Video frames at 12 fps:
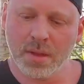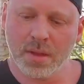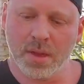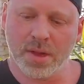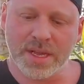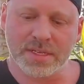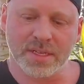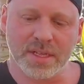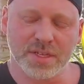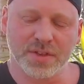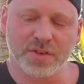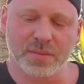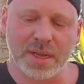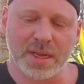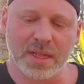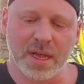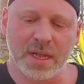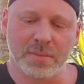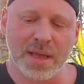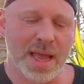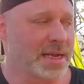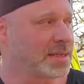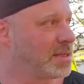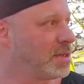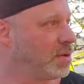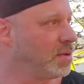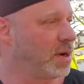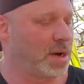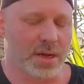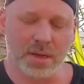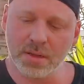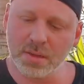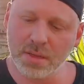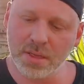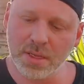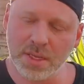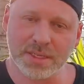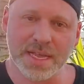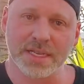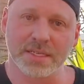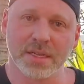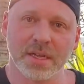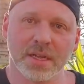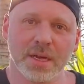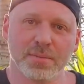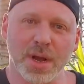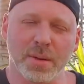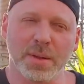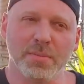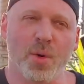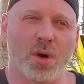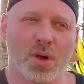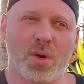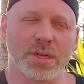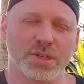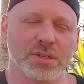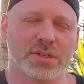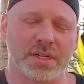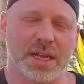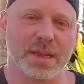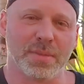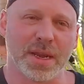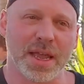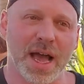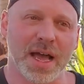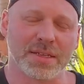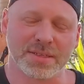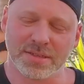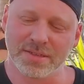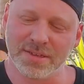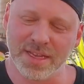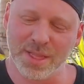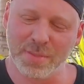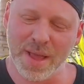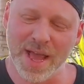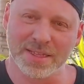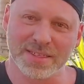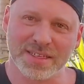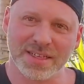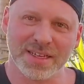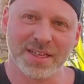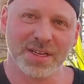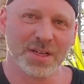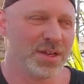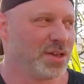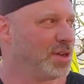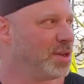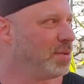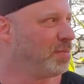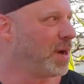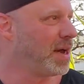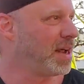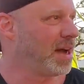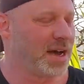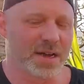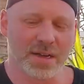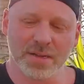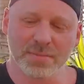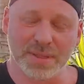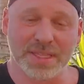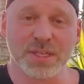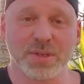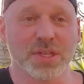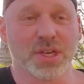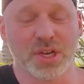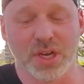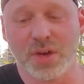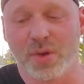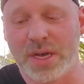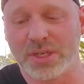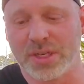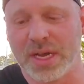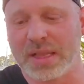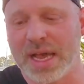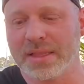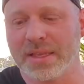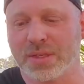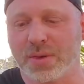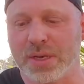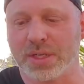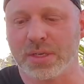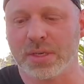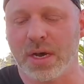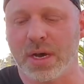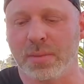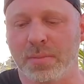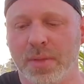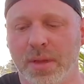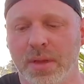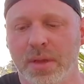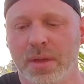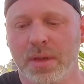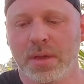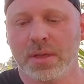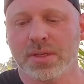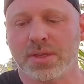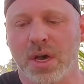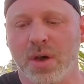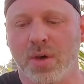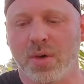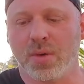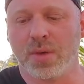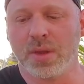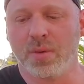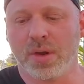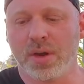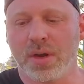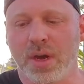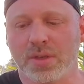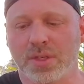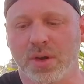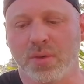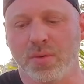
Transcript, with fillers: Okay, so this is from my client Max, who uh, he's asked probably more questions than anybody has. I was gonna say it's been, it's been a few days, but, uh, but this is a good question. I like this question. Um, so you want to know? So